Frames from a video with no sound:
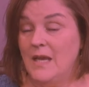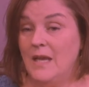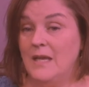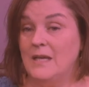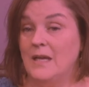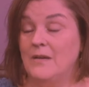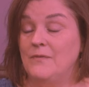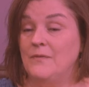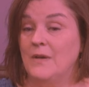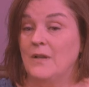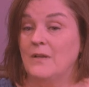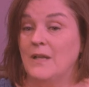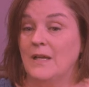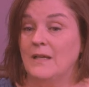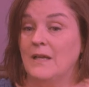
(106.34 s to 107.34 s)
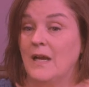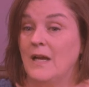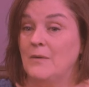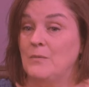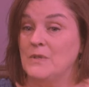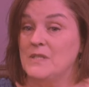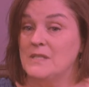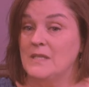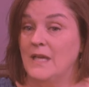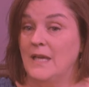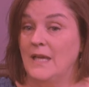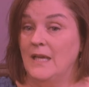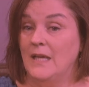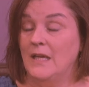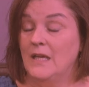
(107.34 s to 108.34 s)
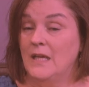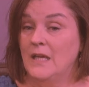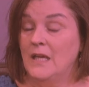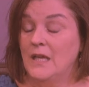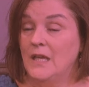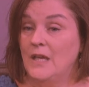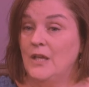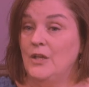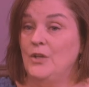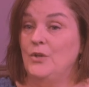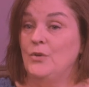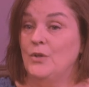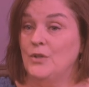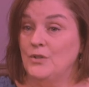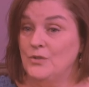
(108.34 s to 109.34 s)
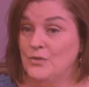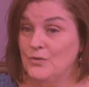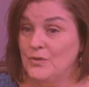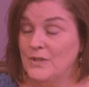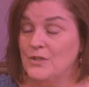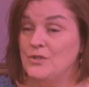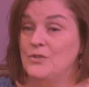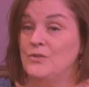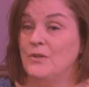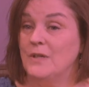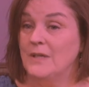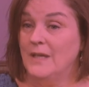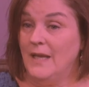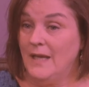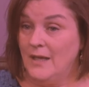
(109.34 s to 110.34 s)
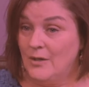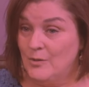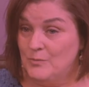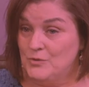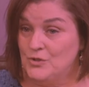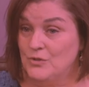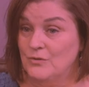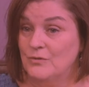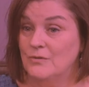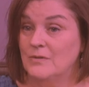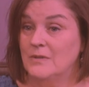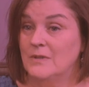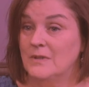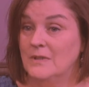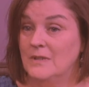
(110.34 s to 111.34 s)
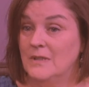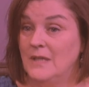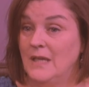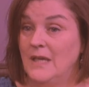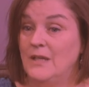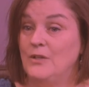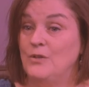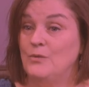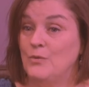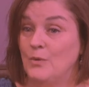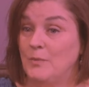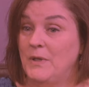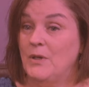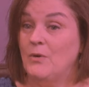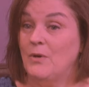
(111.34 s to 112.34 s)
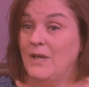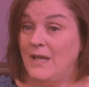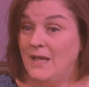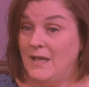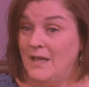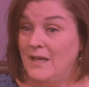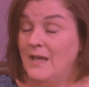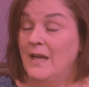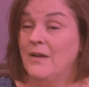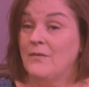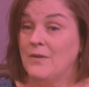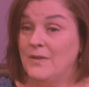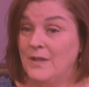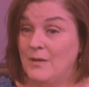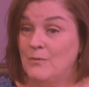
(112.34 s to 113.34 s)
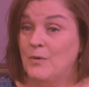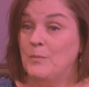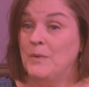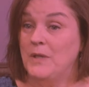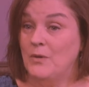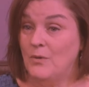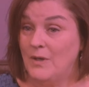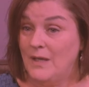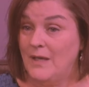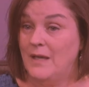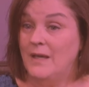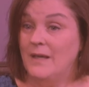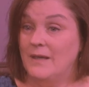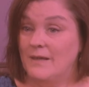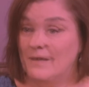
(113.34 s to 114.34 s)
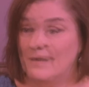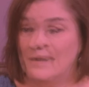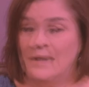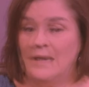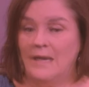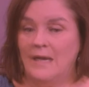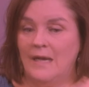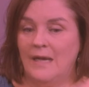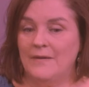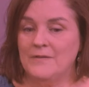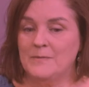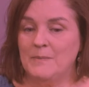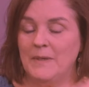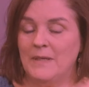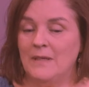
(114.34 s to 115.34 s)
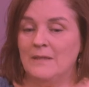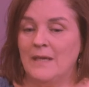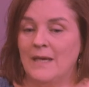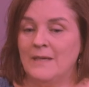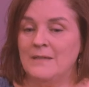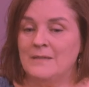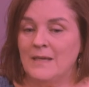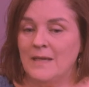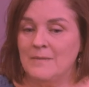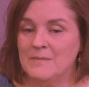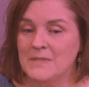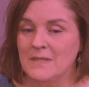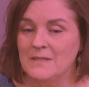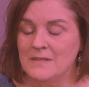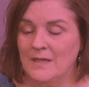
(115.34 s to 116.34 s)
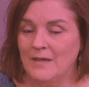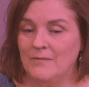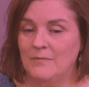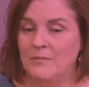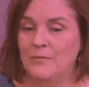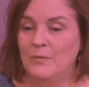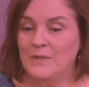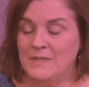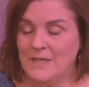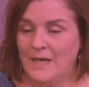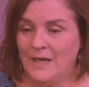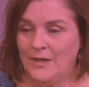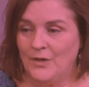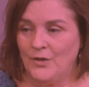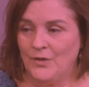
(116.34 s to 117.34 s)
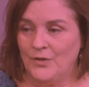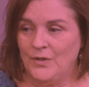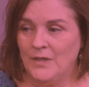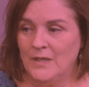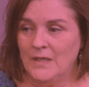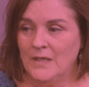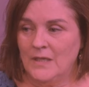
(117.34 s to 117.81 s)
And I felt like God was saying, you can do this, you can help June, and you will be okay. Everything will be okay. I spent a lot of time since I've retired